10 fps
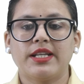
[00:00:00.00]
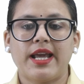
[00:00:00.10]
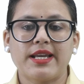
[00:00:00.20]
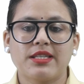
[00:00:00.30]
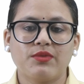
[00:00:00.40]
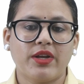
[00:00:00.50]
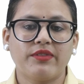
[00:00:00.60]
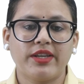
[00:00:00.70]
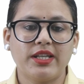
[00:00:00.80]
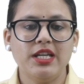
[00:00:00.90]
then x and y
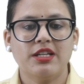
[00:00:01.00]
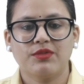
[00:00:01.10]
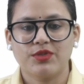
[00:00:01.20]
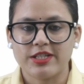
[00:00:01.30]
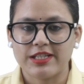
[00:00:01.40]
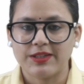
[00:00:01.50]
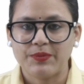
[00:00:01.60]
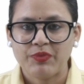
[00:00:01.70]
vary inversely.